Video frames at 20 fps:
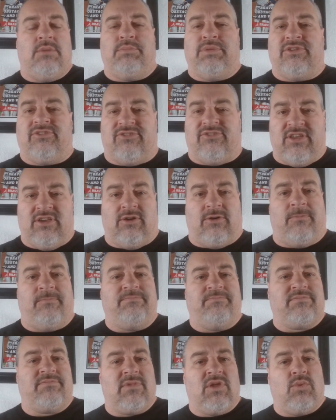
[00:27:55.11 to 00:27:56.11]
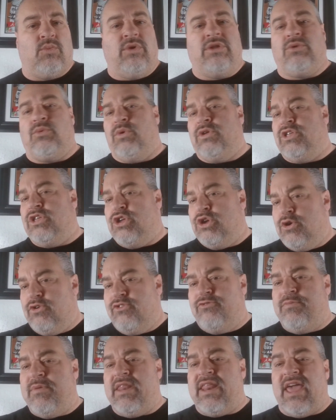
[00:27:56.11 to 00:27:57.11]
but still, when
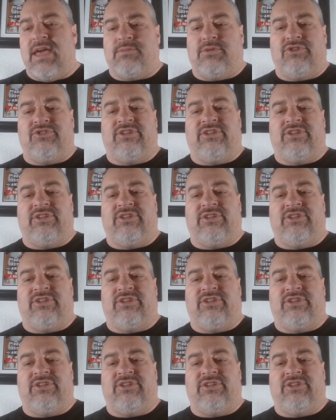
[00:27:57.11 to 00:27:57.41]
you've been able